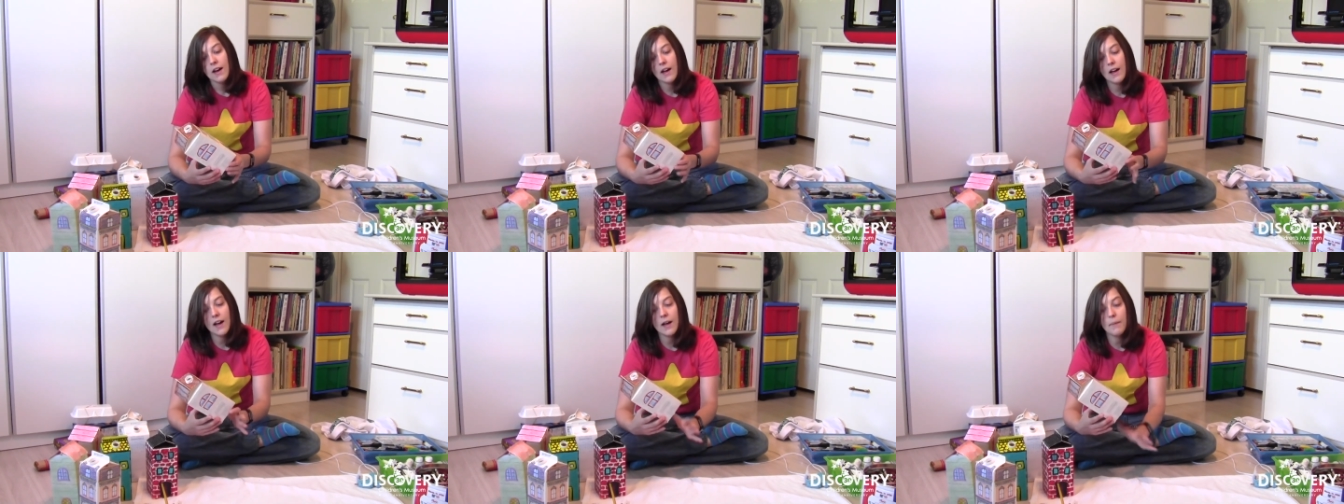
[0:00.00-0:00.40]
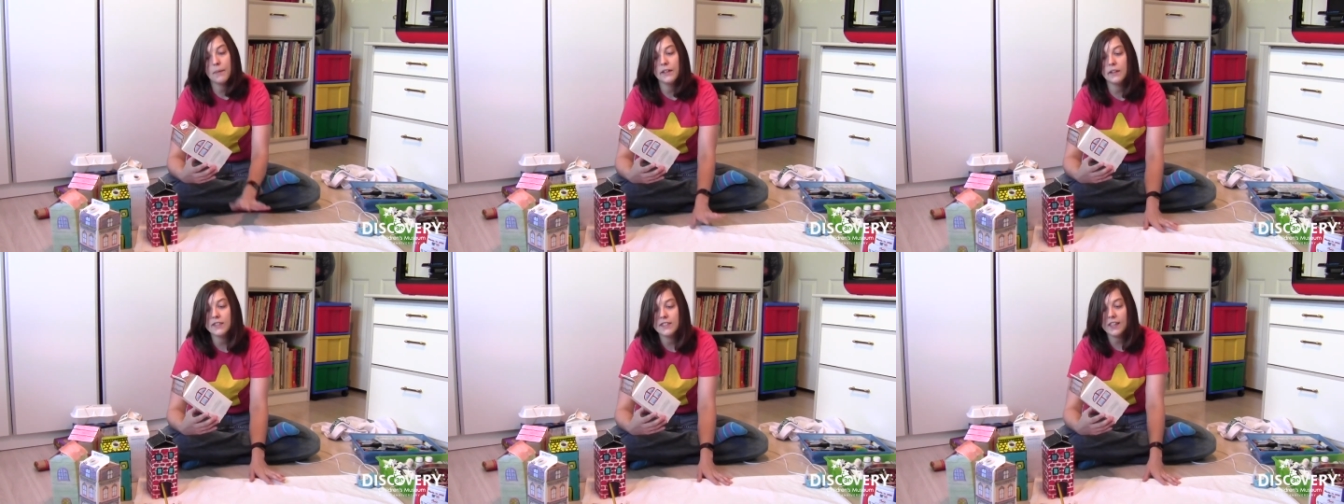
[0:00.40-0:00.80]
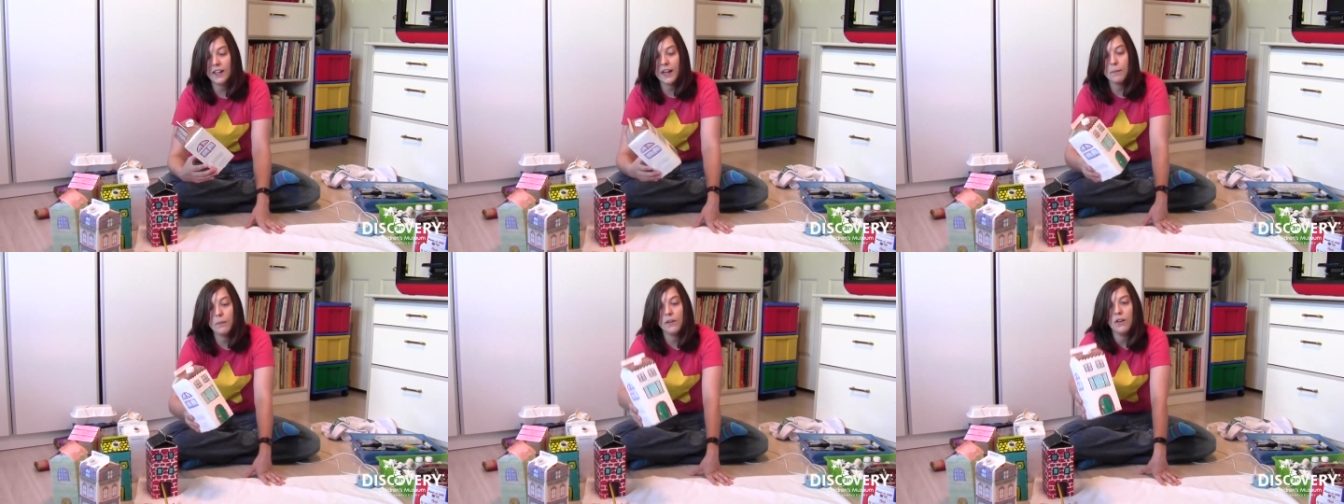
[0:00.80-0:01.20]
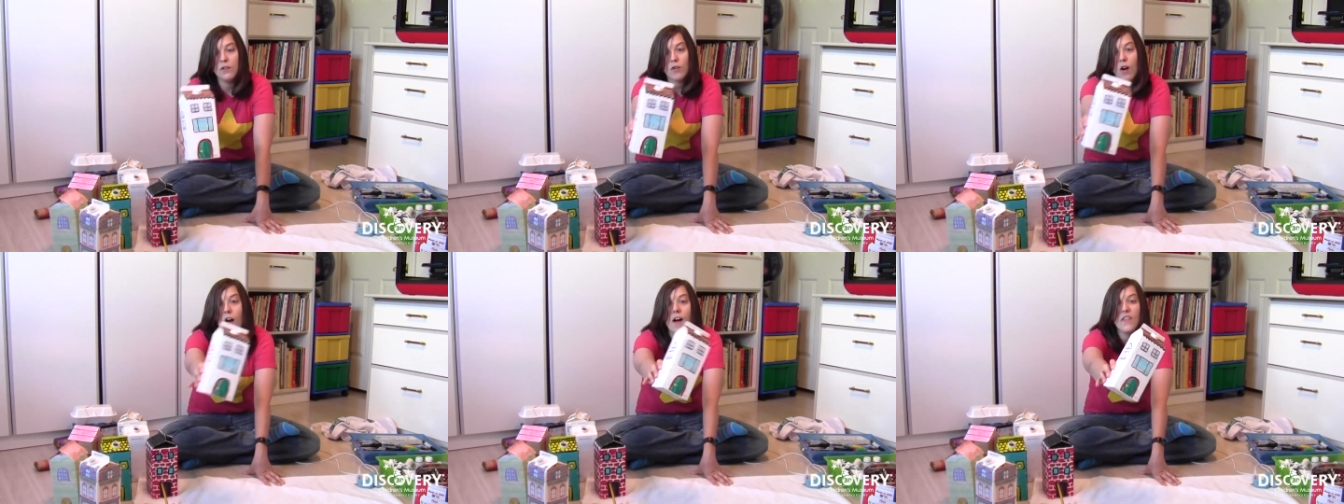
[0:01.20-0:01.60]
Uh, but you're still able to
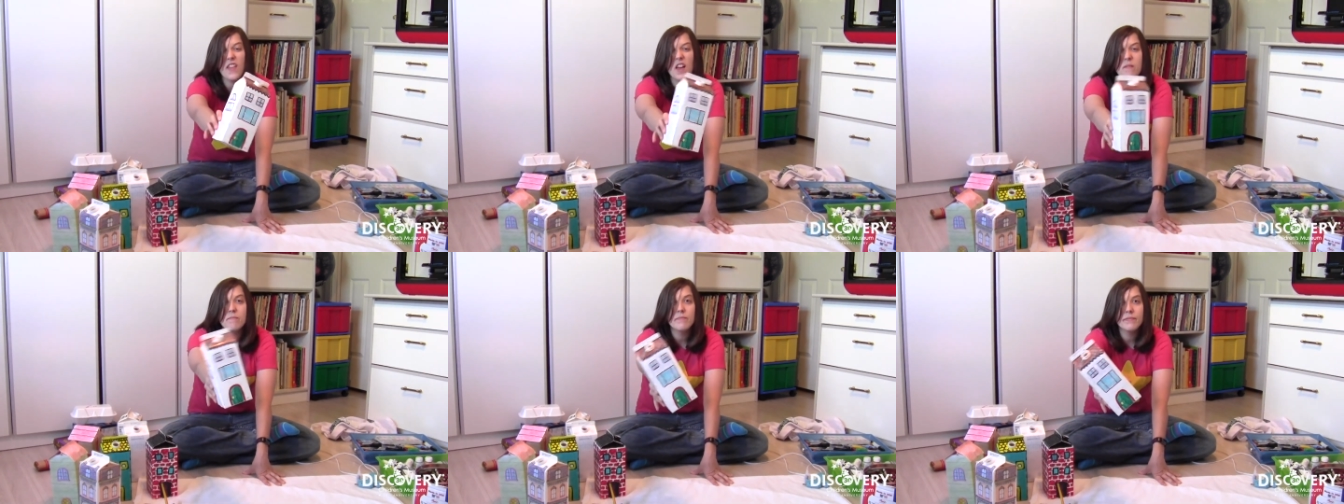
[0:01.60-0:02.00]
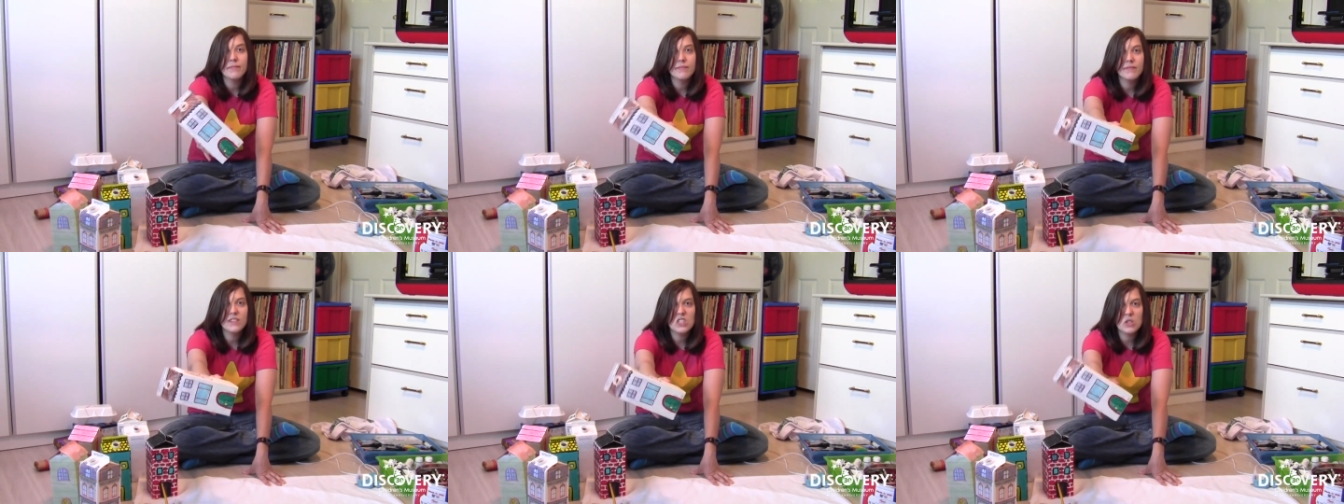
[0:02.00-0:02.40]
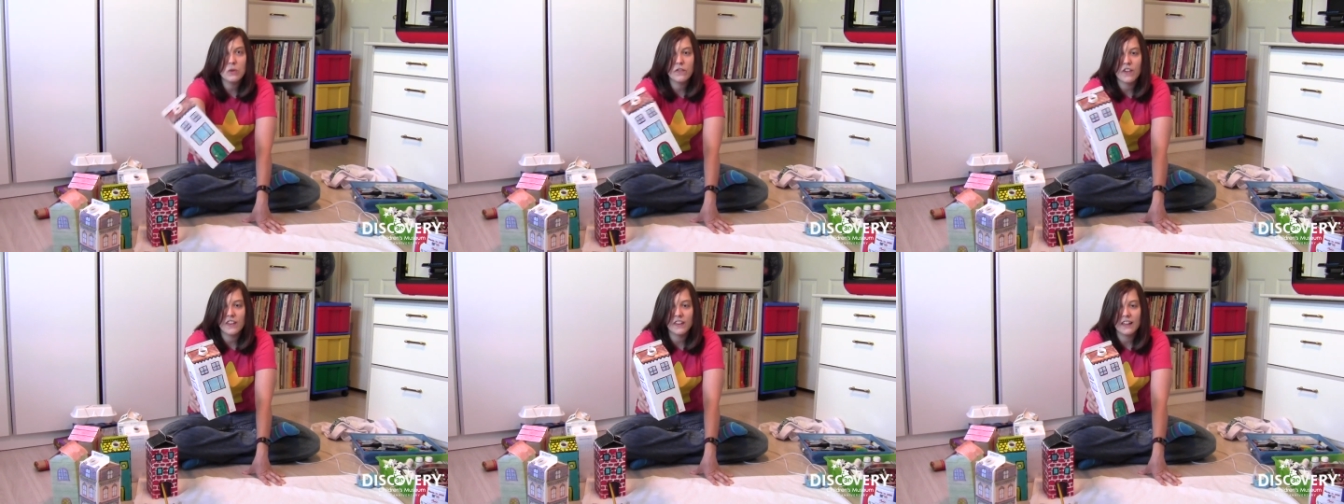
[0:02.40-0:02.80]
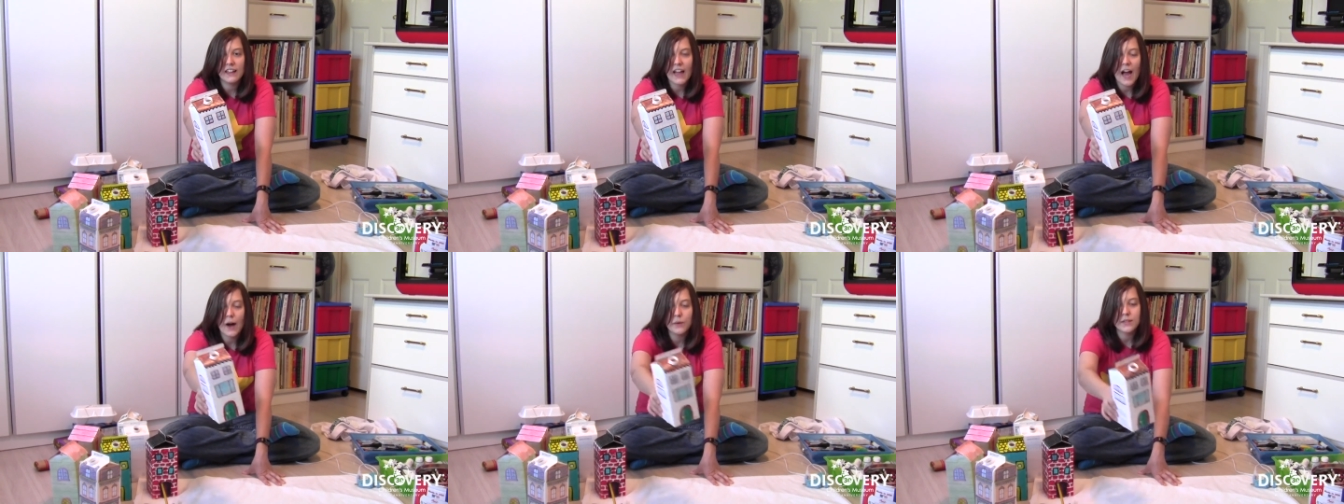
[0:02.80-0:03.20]
draw on them and do a fun
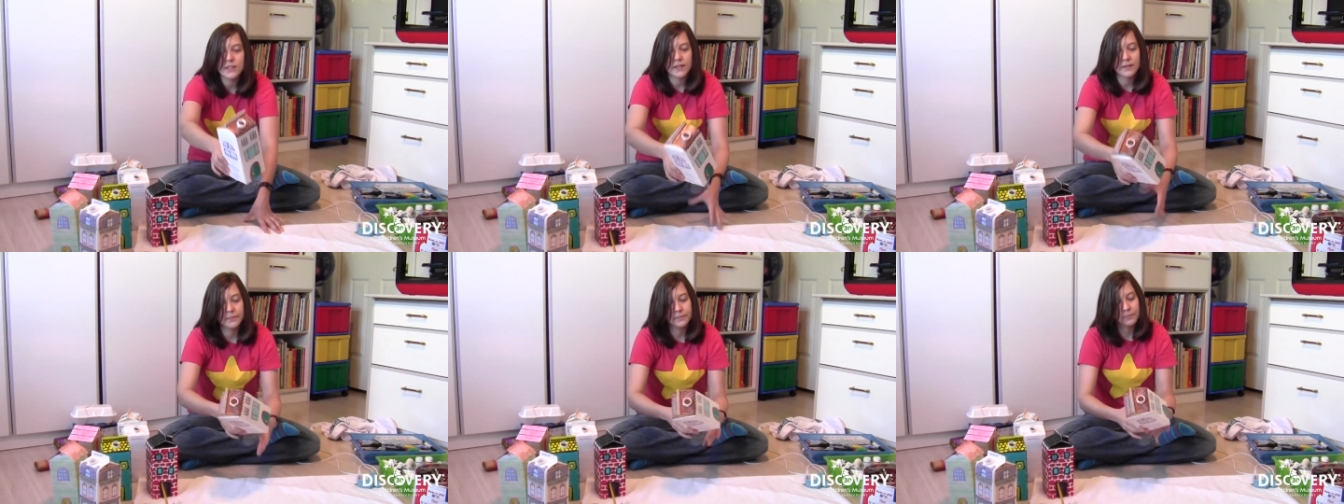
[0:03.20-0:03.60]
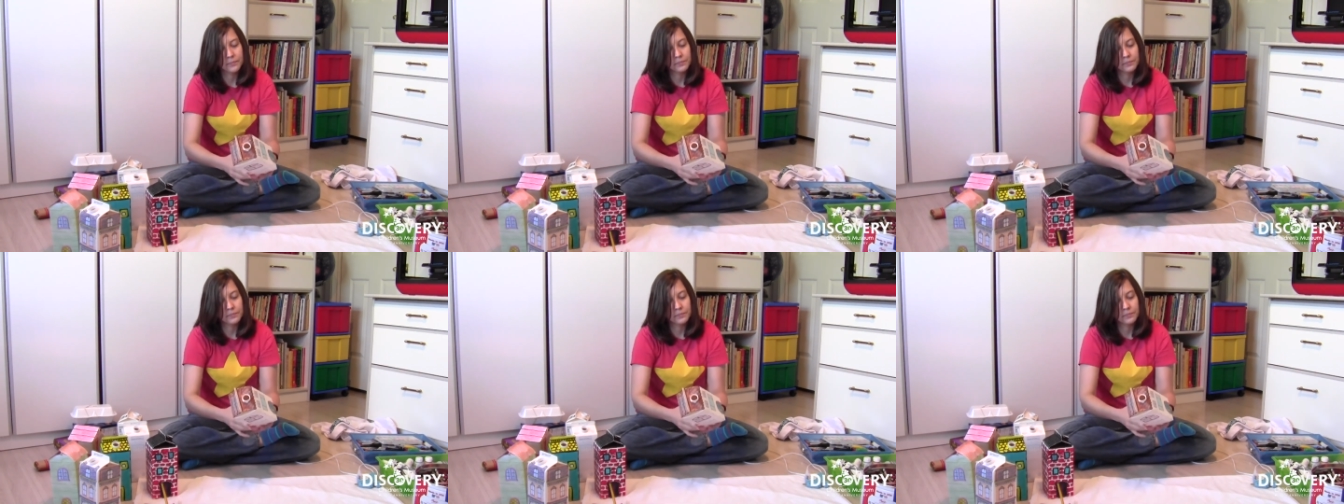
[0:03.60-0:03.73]
little house.